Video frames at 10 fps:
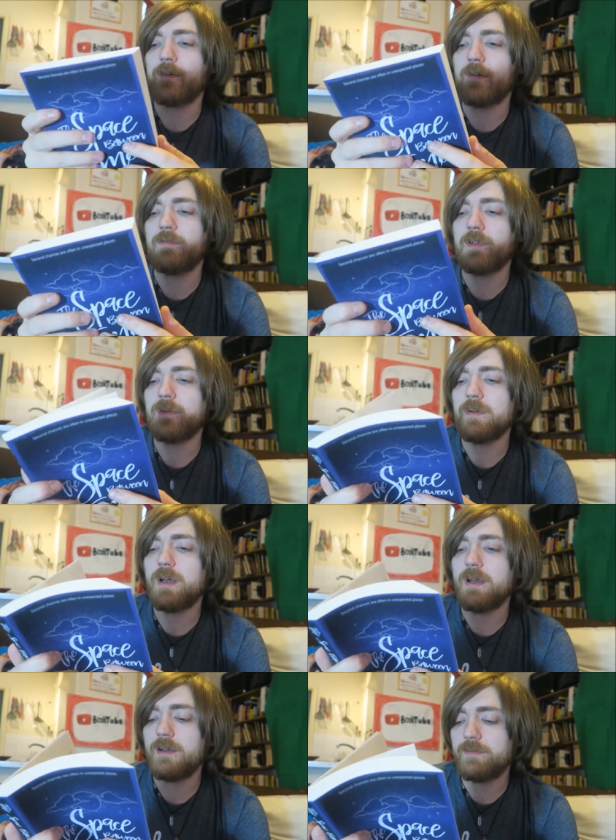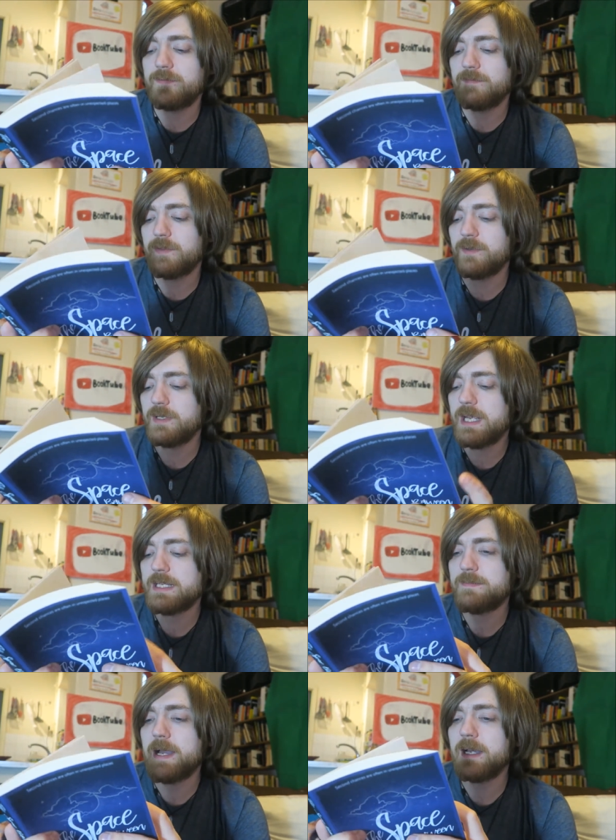for review a few
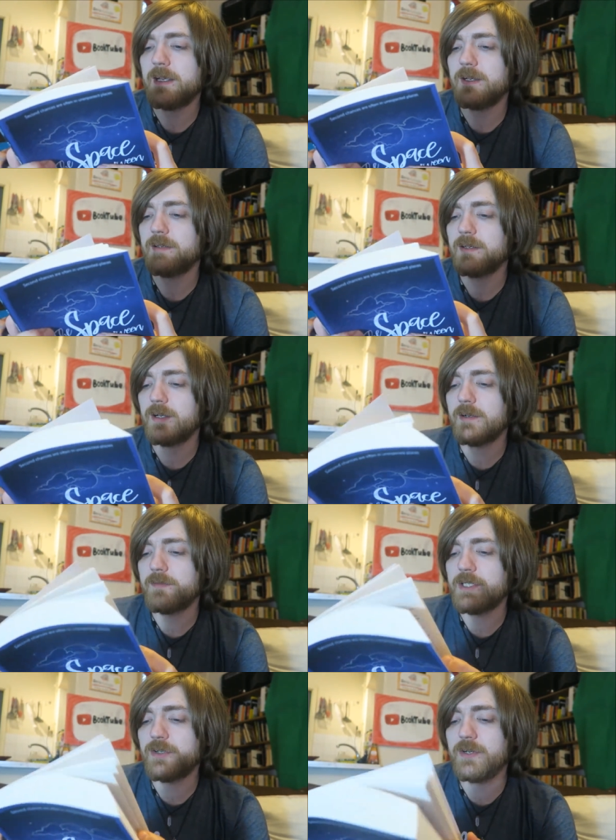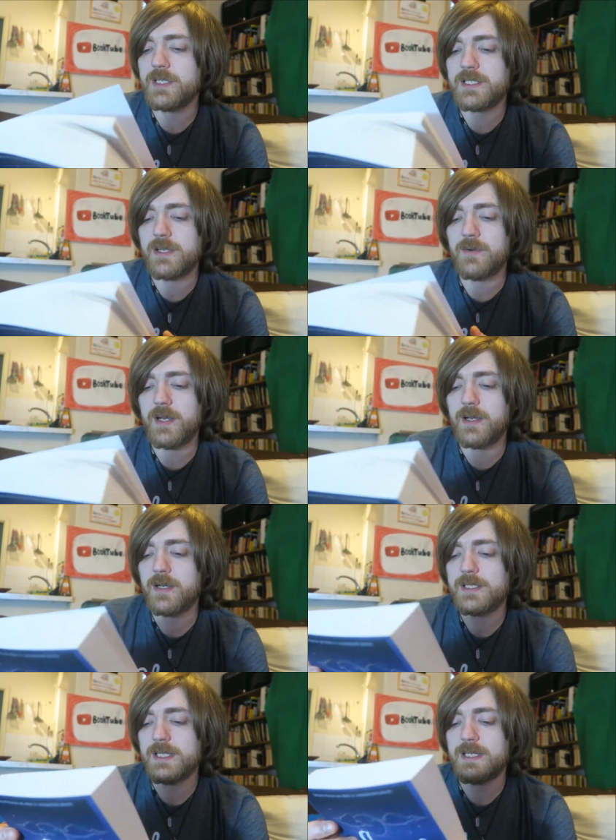years back and kind of enjoyed. So
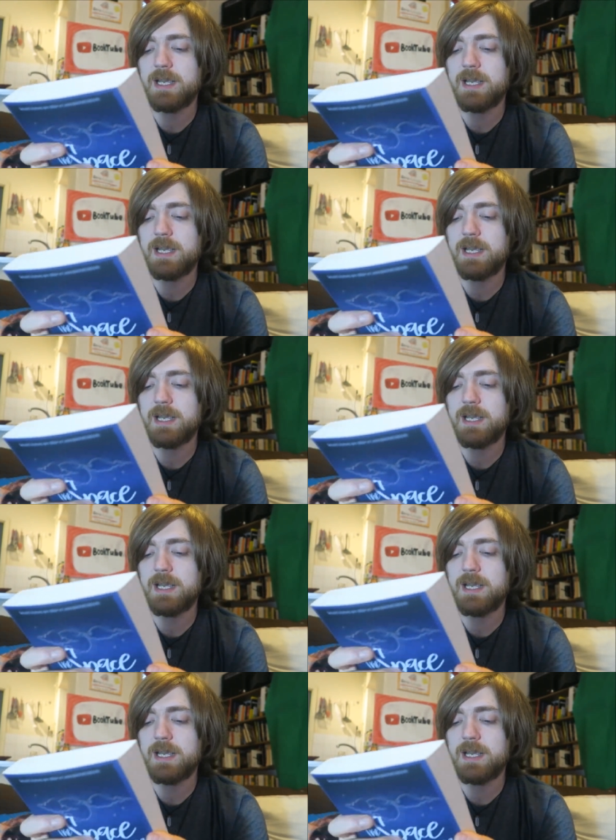I said,